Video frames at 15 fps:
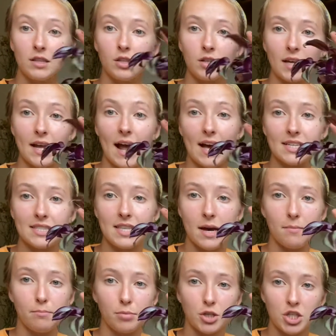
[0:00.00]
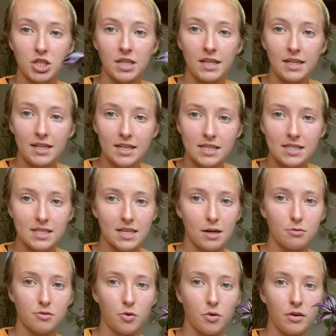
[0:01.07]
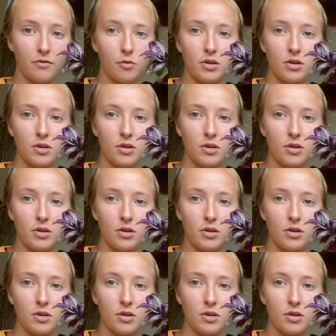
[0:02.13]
it has that bushiness that I was going for,